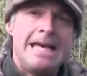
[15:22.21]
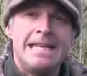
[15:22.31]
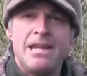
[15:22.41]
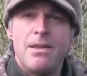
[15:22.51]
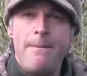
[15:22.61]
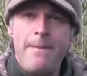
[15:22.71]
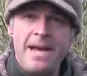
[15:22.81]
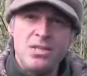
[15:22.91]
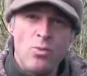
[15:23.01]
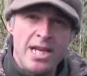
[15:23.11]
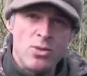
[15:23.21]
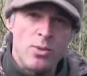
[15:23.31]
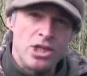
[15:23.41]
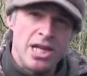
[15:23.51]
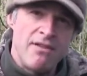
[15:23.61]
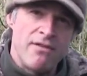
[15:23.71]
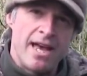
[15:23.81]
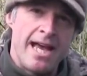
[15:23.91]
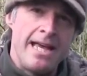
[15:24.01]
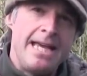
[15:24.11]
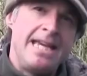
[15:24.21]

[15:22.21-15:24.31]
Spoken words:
Now the best way to achieve that